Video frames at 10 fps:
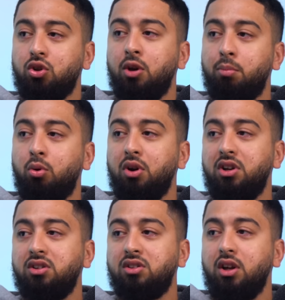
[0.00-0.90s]
so important
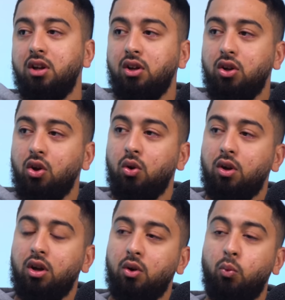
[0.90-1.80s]
is, you know,
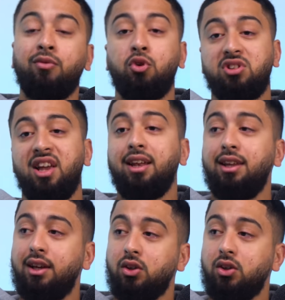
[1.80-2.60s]
with good technique